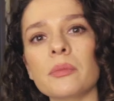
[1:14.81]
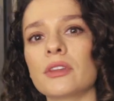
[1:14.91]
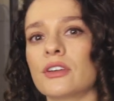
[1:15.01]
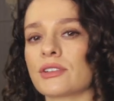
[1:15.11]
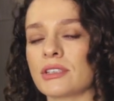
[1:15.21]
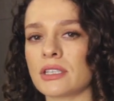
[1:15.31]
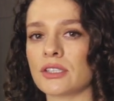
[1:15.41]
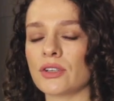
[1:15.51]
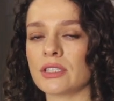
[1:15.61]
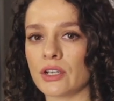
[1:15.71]
but their
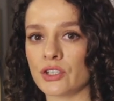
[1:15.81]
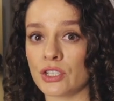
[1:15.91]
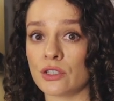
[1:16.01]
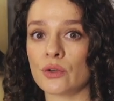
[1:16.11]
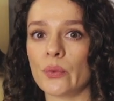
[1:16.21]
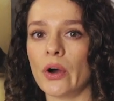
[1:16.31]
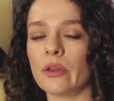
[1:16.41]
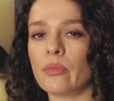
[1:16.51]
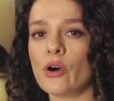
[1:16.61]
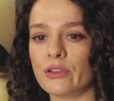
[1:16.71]
accessories are just so
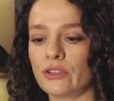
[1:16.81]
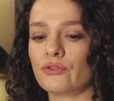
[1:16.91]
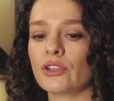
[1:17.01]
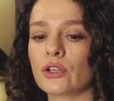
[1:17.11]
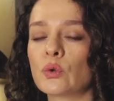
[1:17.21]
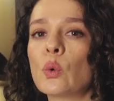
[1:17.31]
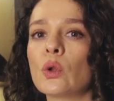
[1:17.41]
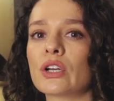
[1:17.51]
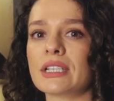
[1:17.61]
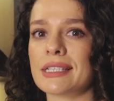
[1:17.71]
on point and really
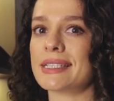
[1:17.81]
cool as a